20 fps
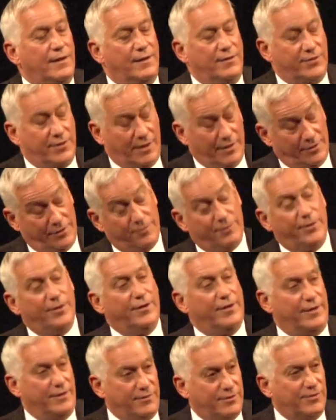So I was
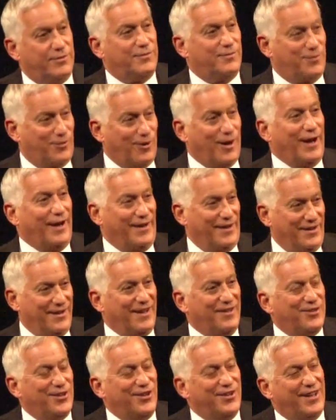pretty quiet
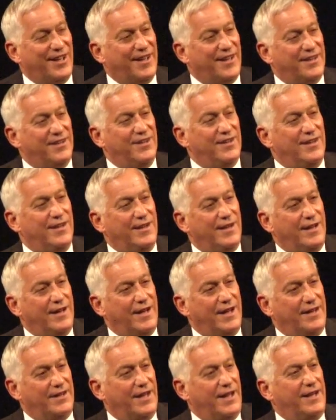after that.
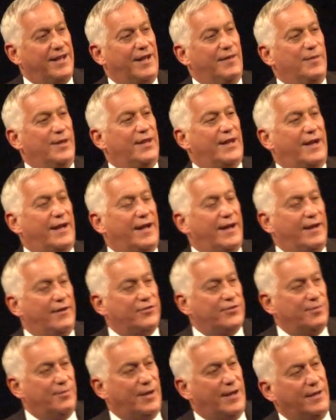And then he gave me that
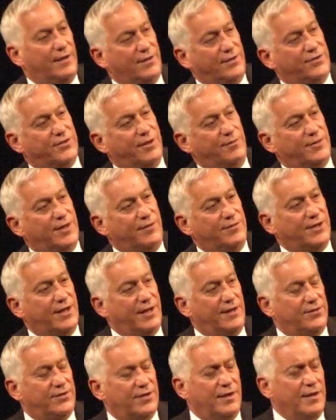half smile he sometimes
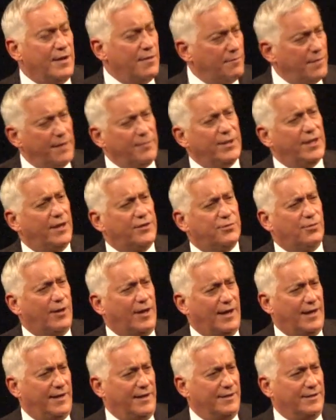had. He said, maybe that's
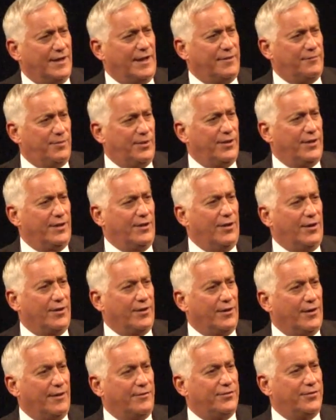why I didn't like putting
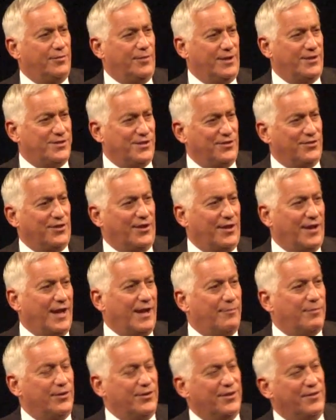on-off switches on
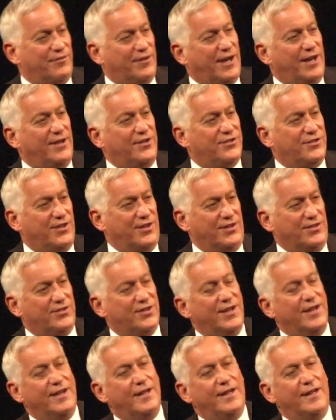Apple devices.
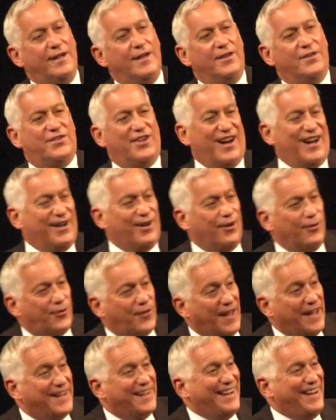So I don't
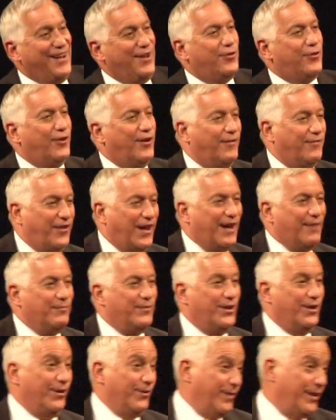think either of
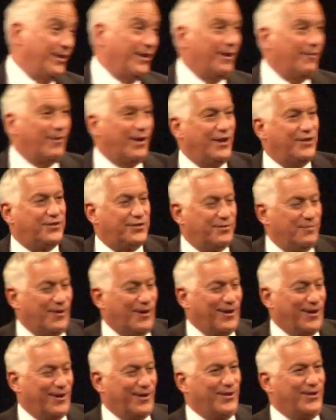them knew, and they're much
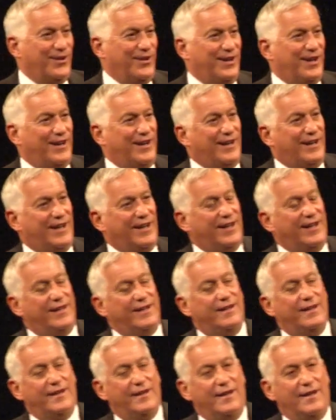smarter than I.
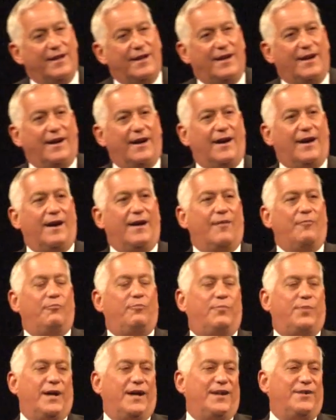
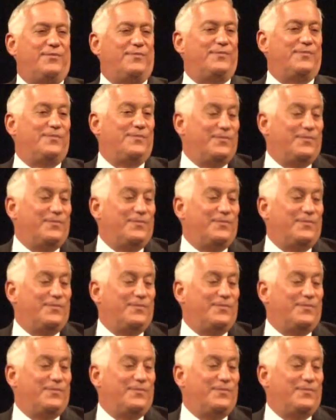But,